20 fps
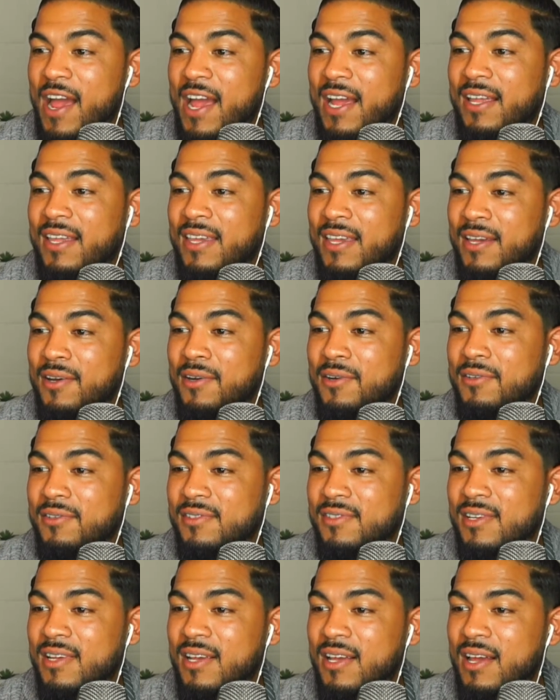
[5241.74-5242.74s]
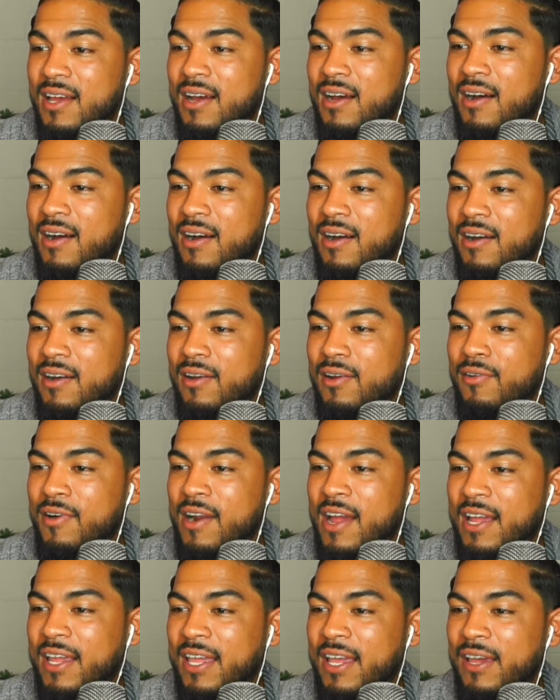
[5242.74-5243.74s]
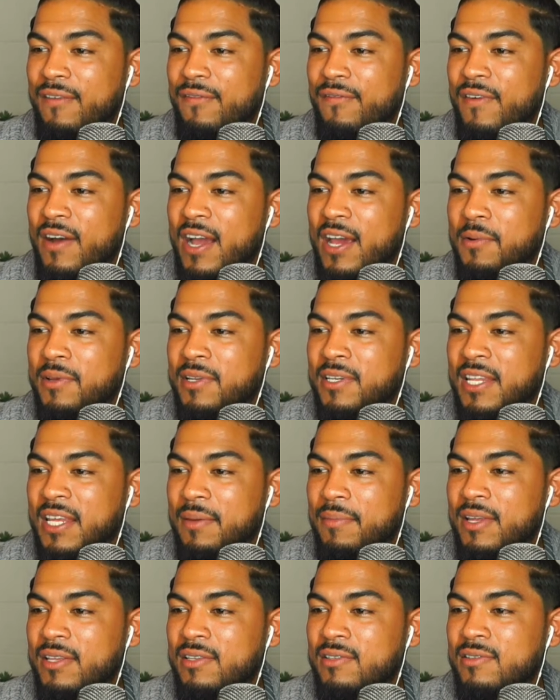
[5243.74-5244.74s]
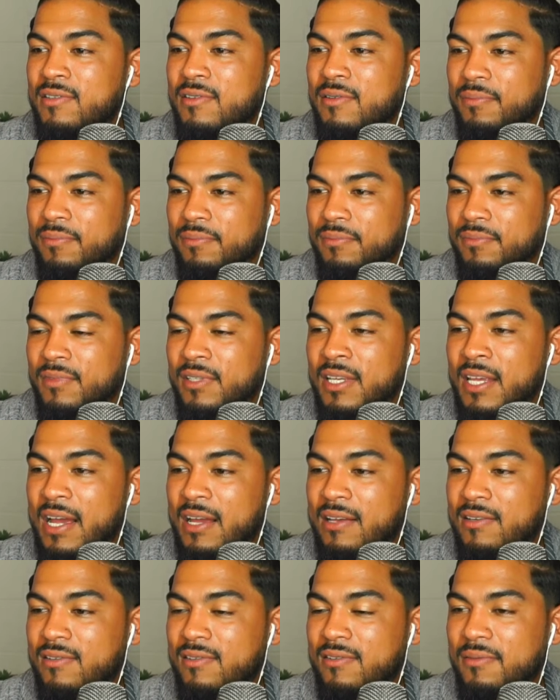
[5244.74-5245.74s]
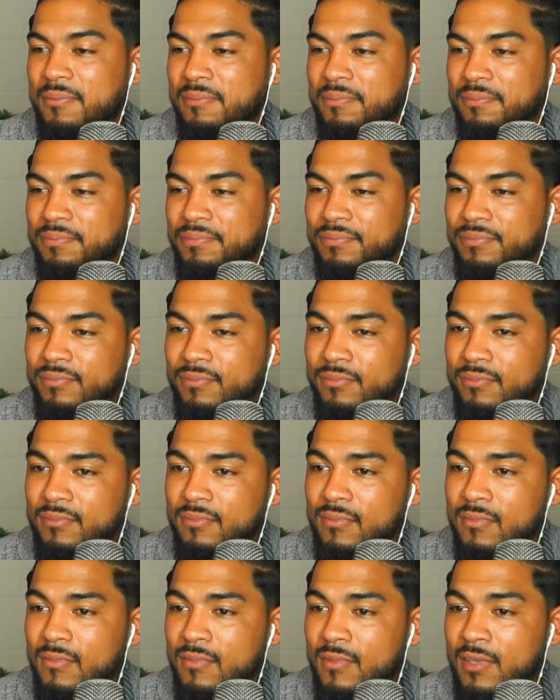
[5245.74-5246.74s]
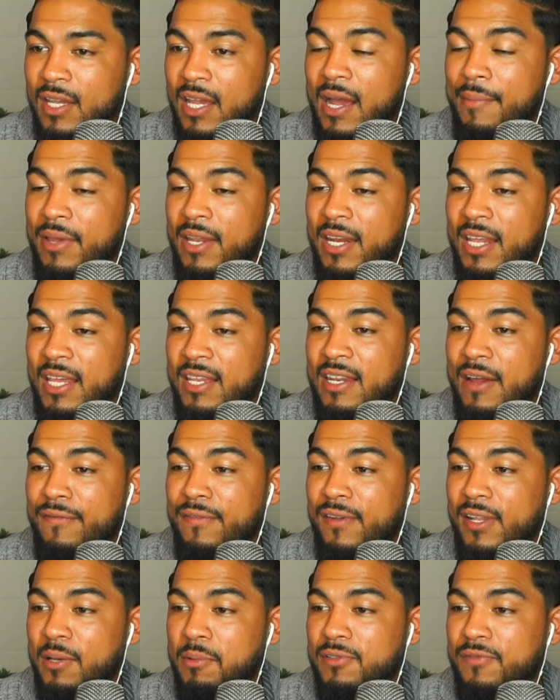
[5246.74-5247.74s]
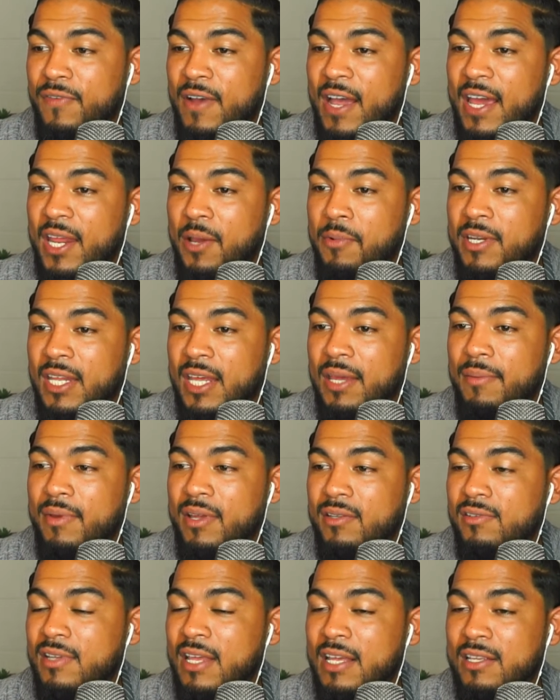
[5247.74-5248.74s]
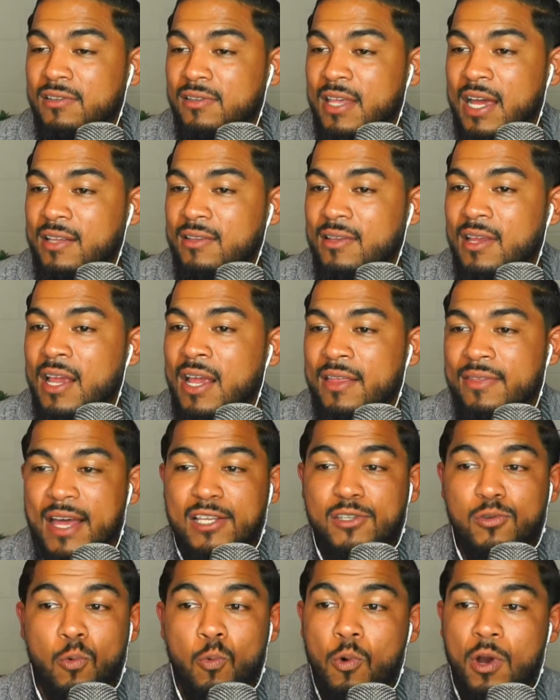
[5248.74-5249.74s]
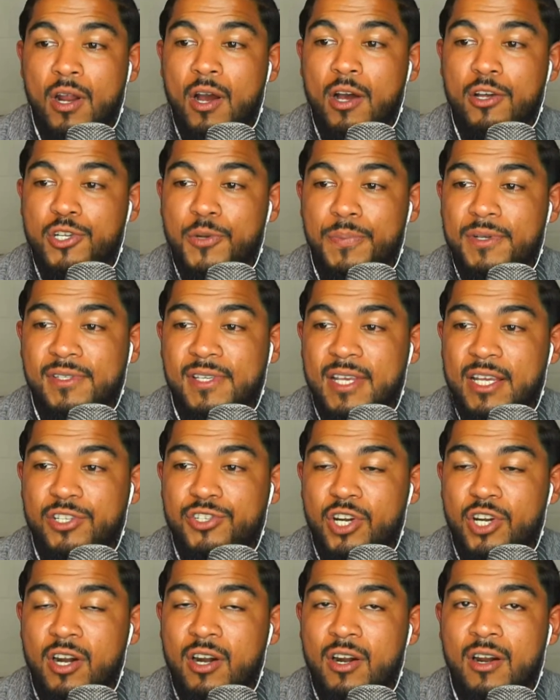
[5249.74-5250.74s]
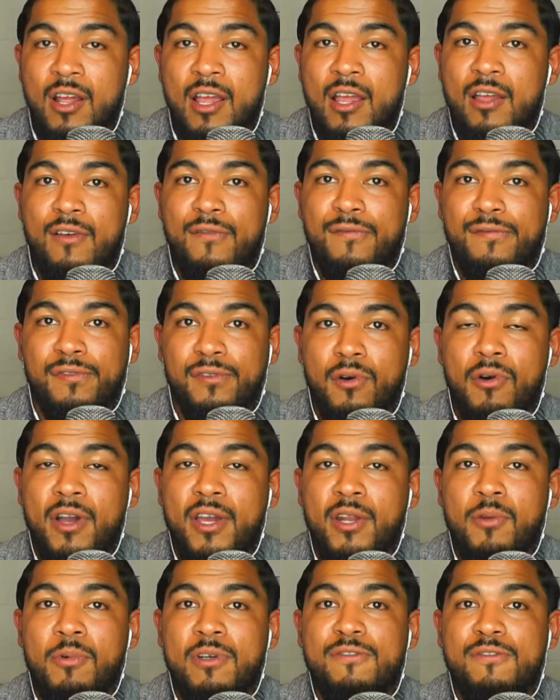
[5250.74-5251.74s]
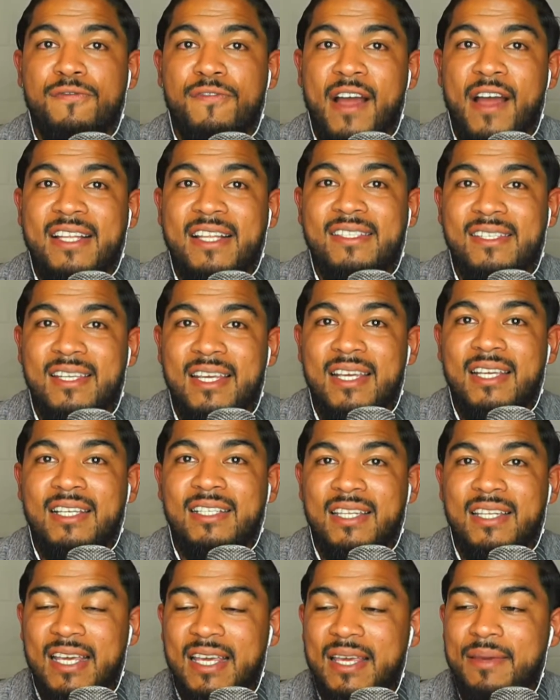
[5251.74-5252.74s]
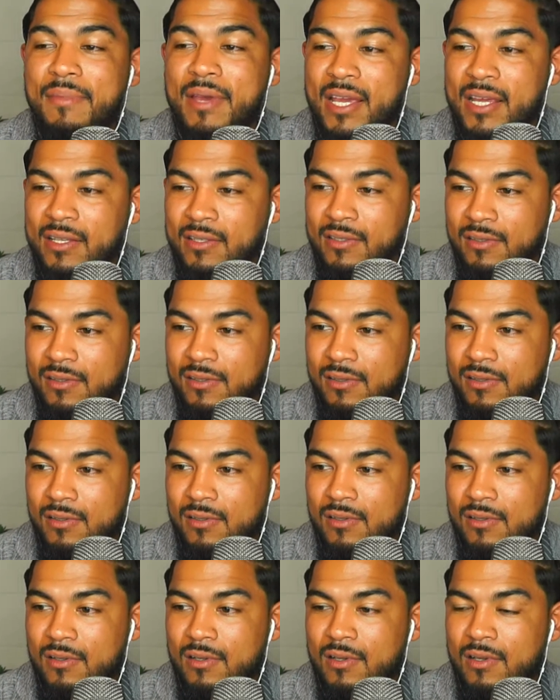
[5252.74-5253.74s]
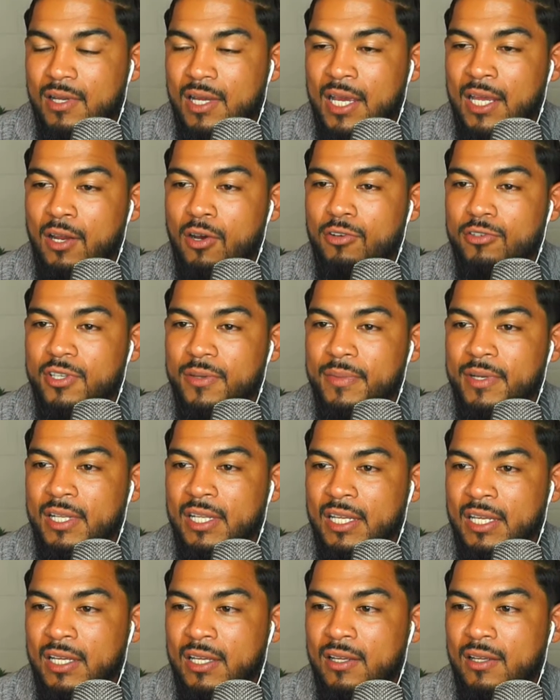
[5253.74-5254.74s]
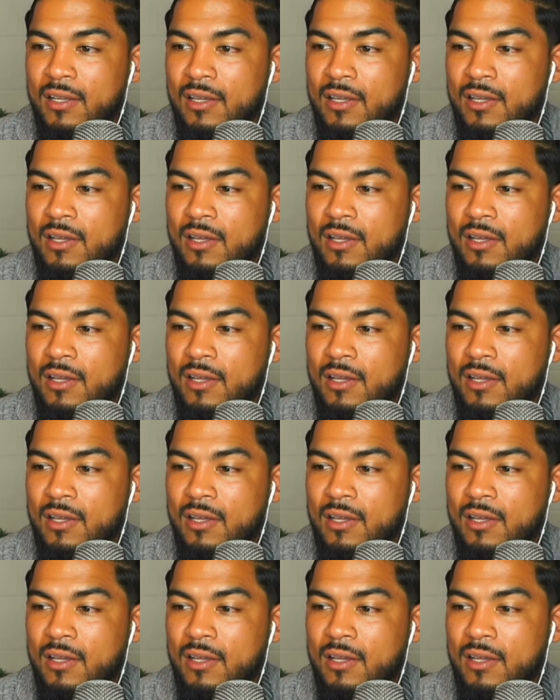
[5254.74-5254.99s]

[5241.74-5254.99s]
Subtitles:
kills. Crackhead fine with demons. Yes. Yeah, I mean, he definitely was fighting with demons. That's 100% sure. Floyd was fighting demons, and ultimately,